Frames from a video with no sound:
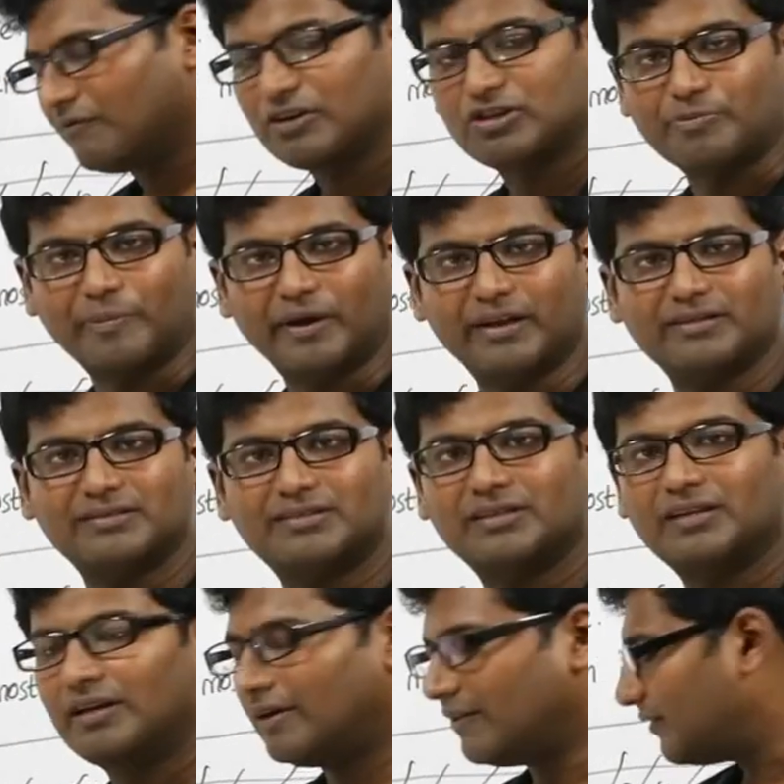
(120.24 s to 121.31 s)
which
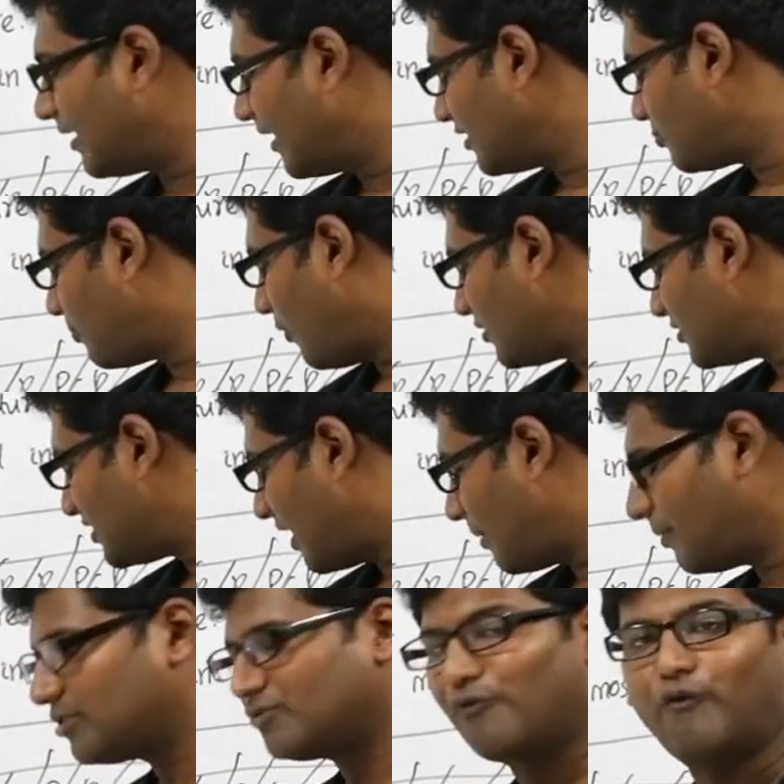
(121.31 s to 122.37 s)
means the response
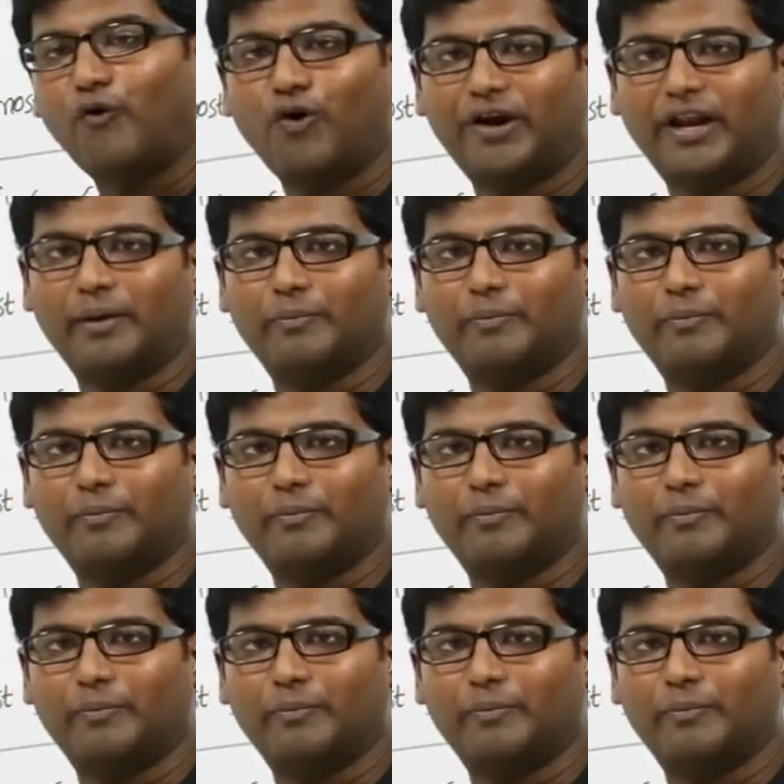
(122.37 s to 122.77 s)
time is 4